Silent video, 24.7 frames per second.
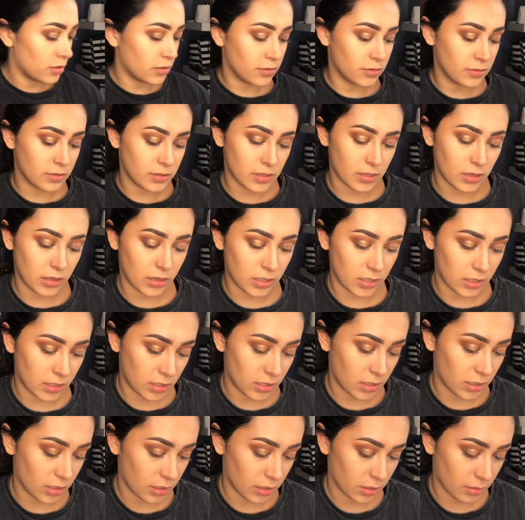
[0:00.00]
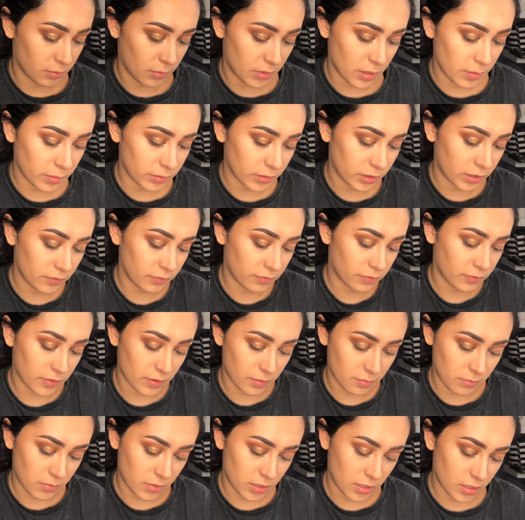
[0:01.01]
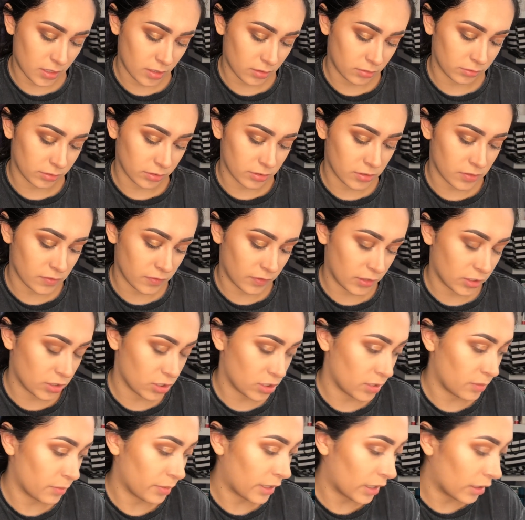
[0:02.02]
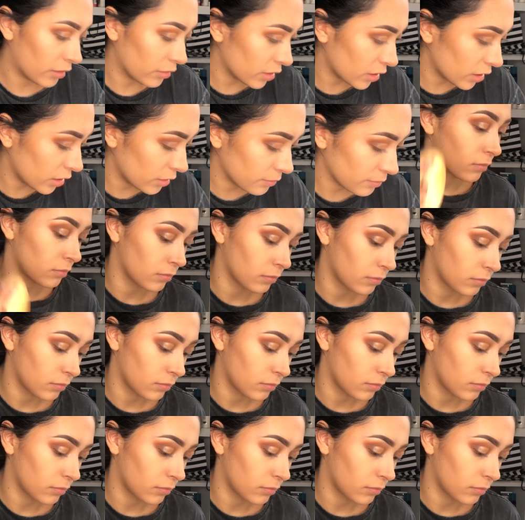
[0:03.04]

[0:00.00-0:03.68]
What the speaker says: Use the Maybelline Fit Me Loose Finishing Powder.